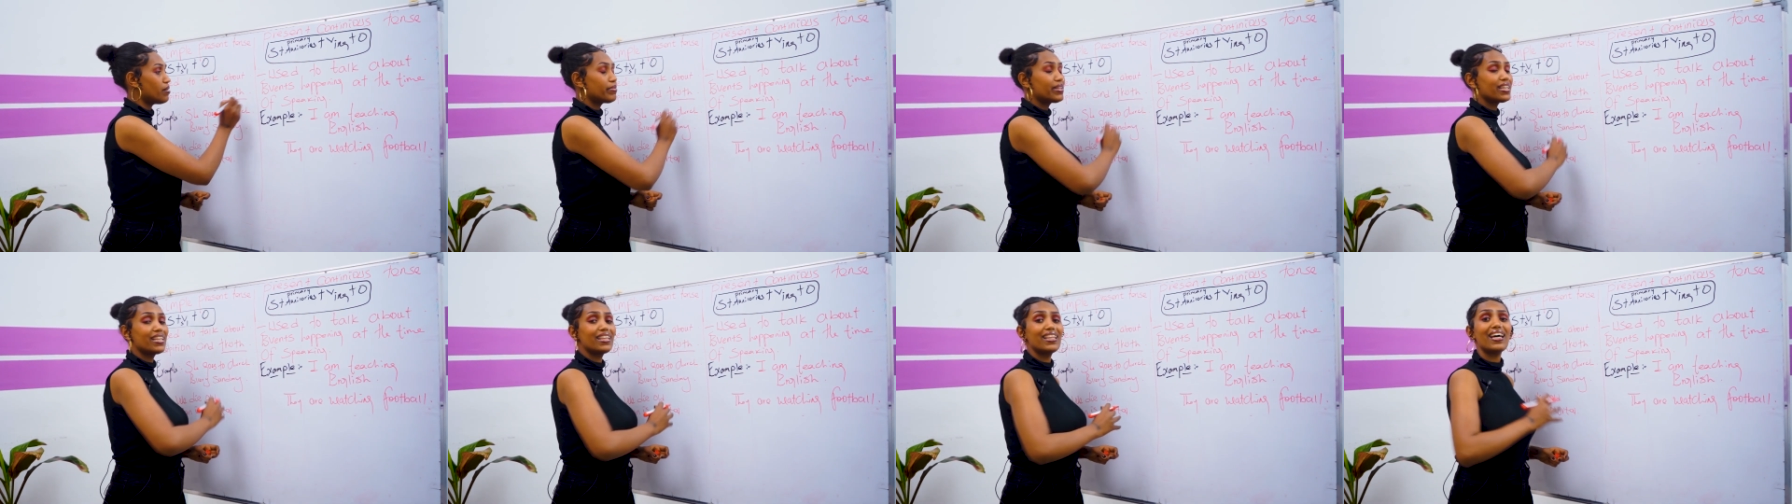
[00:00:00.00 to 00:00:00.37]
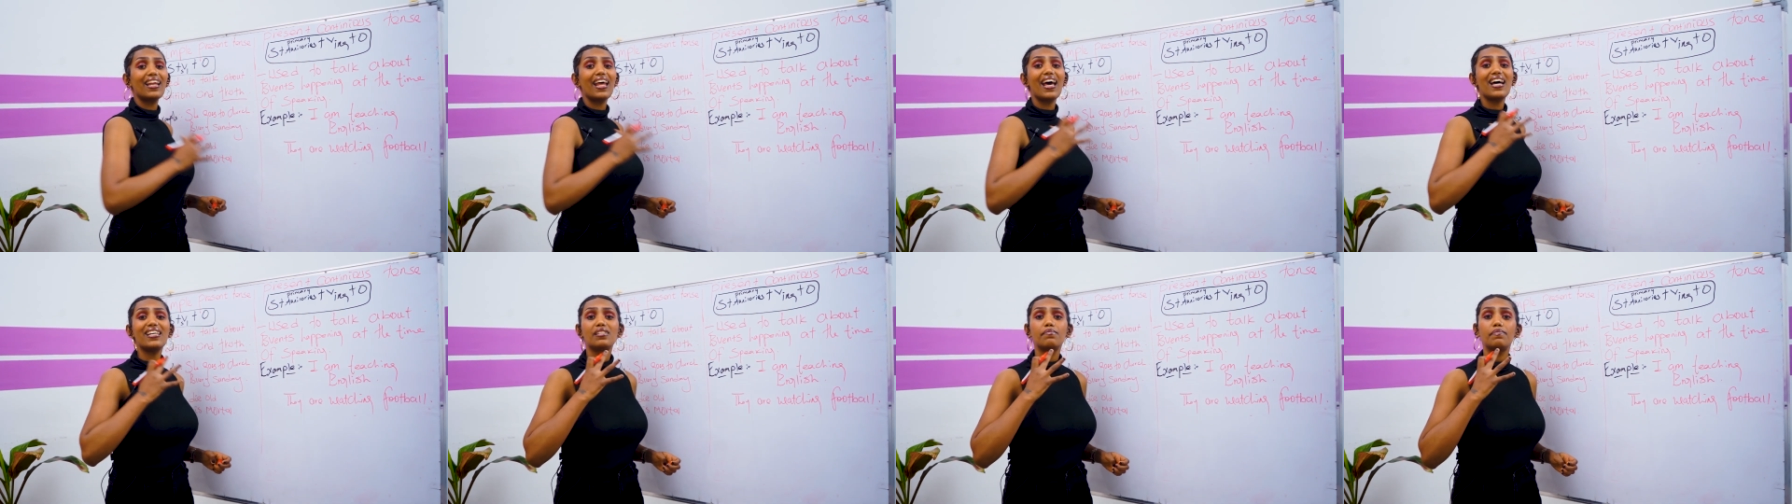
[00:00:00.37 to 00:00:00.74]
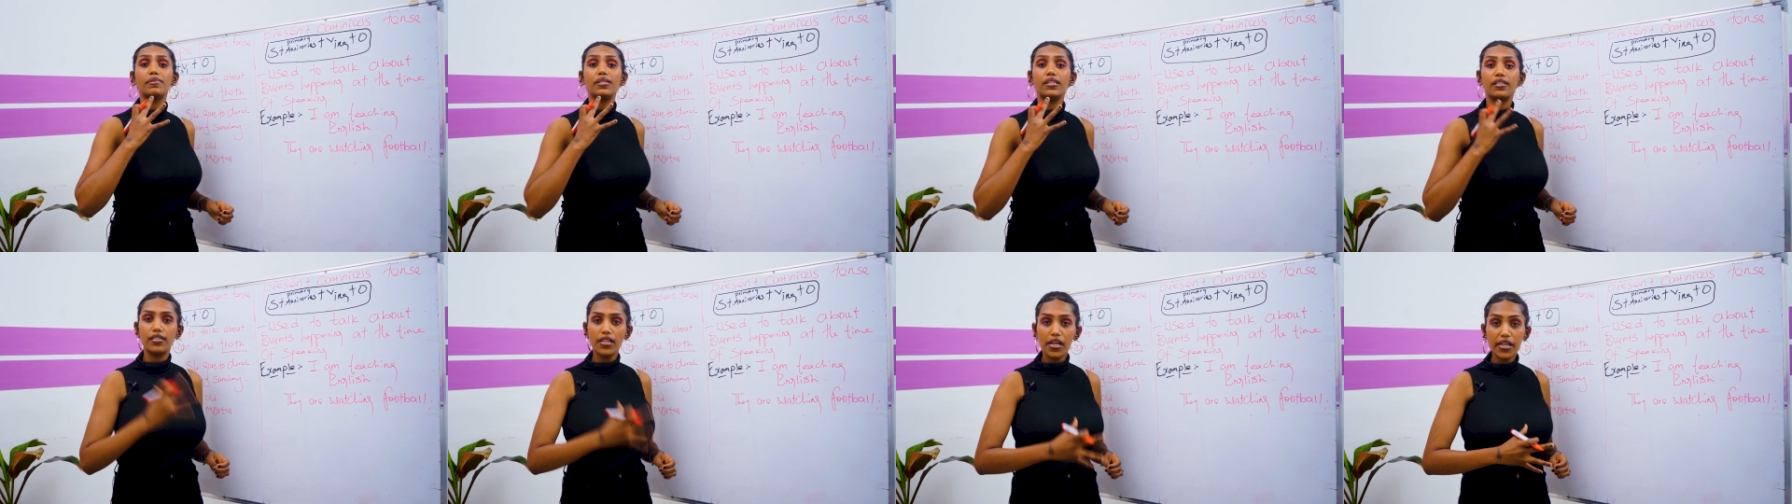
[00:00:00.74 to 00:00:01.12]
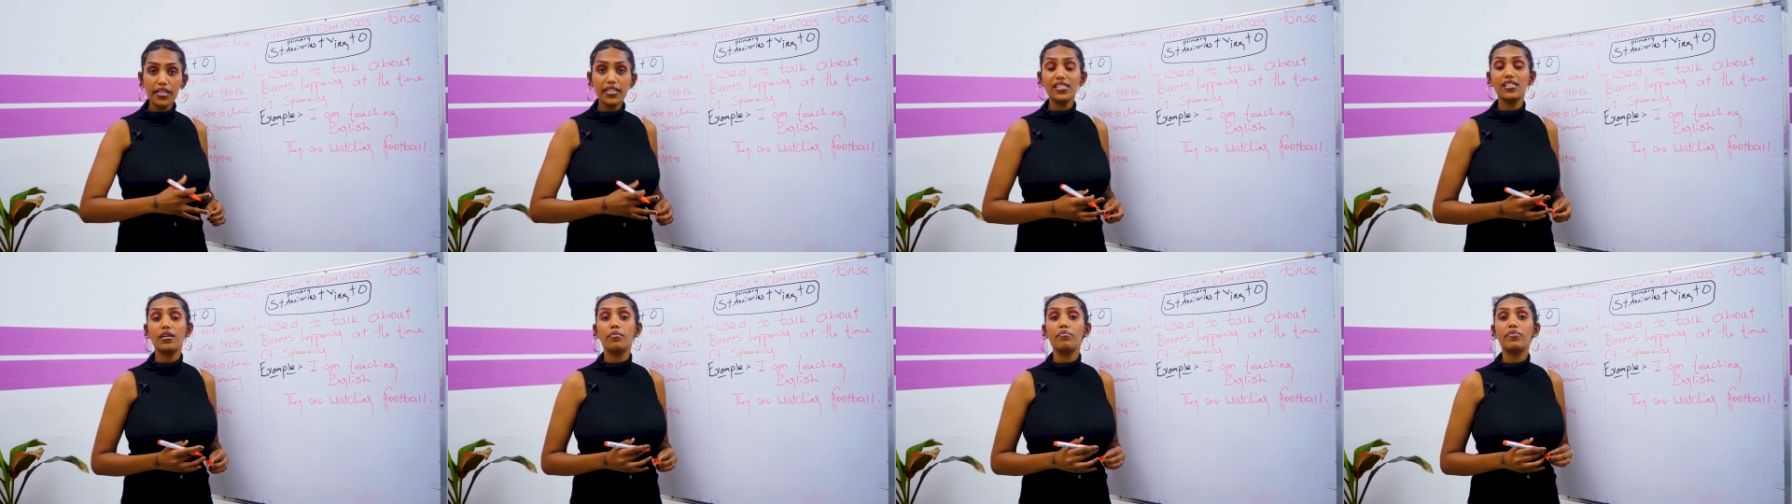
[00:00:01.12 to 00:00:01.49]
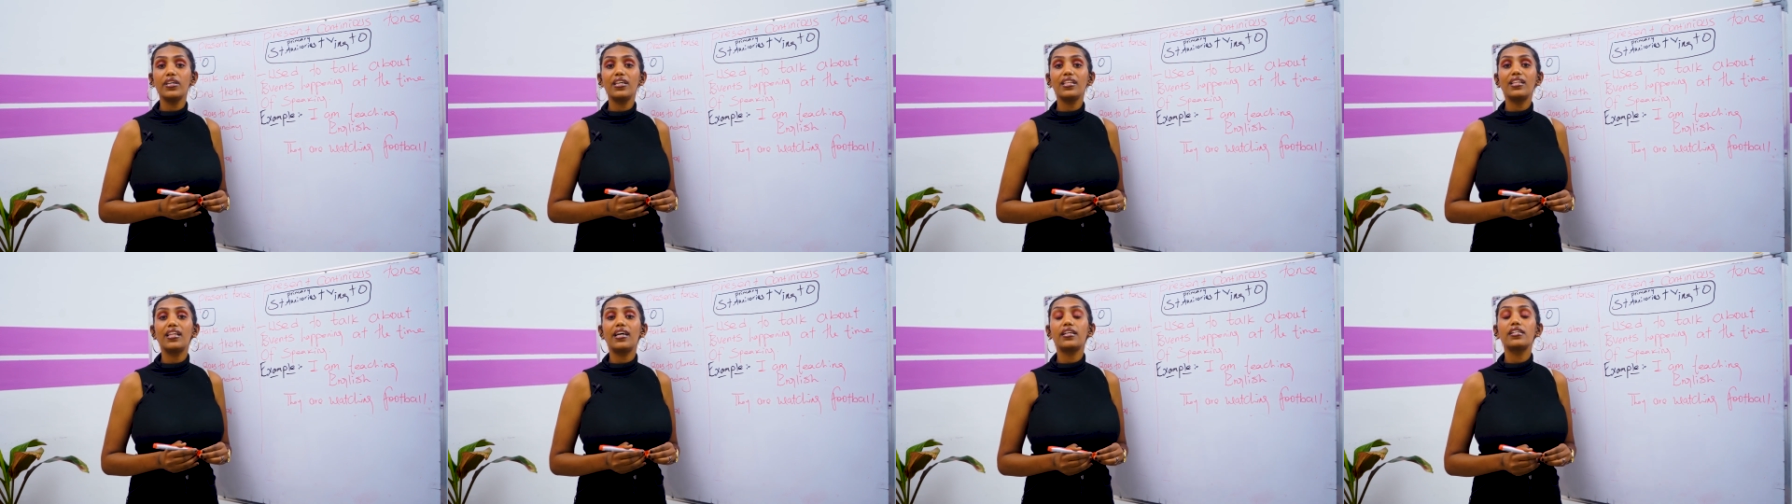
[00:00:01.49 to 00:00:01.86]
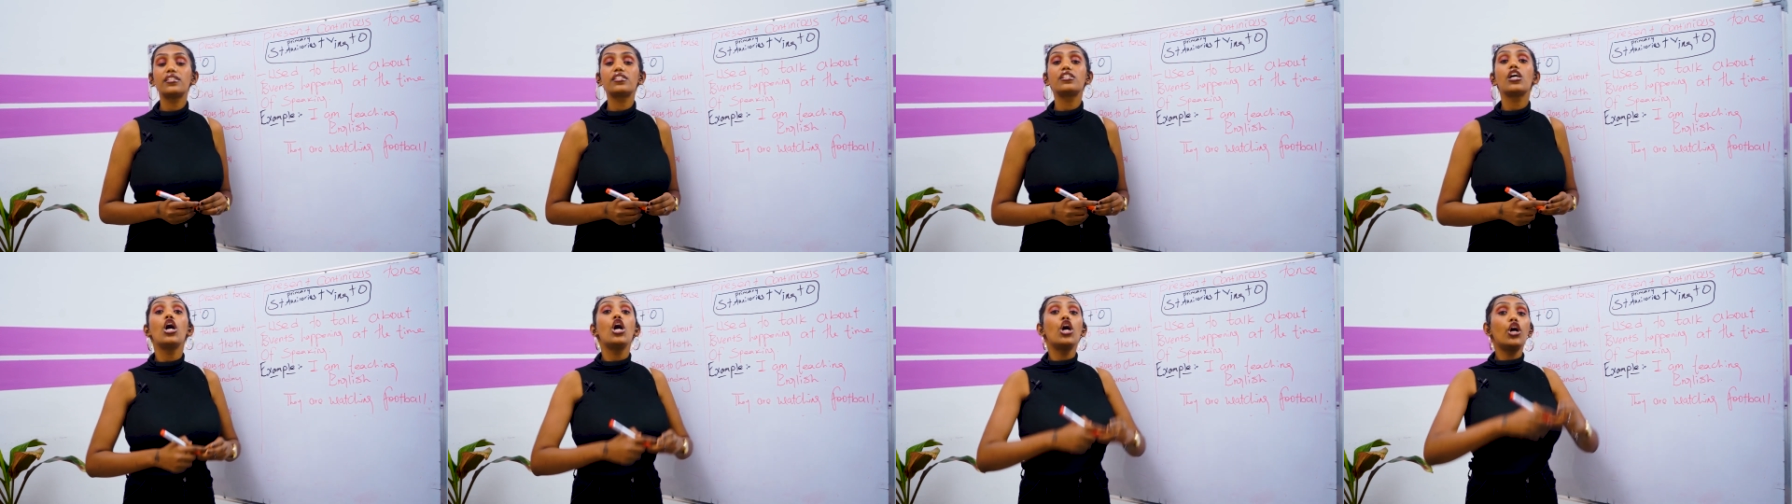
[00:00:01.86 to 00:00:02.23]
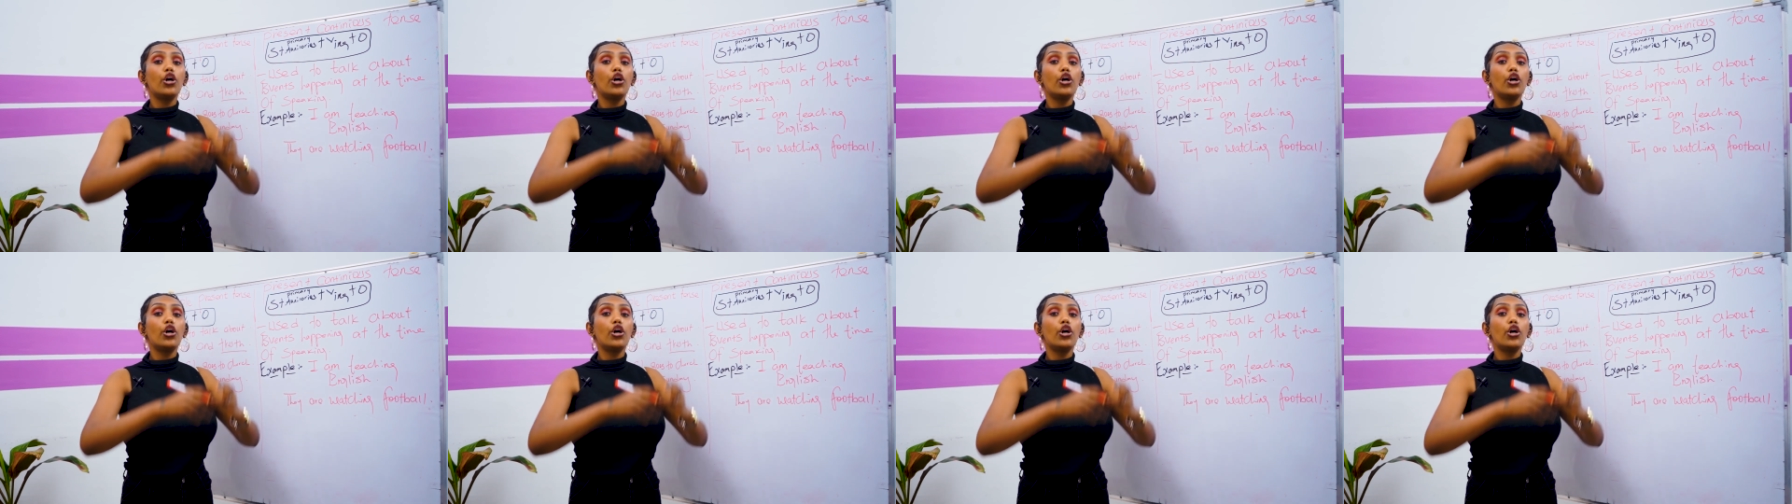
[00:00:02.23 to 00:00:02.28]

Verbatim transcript: something that has been done something that is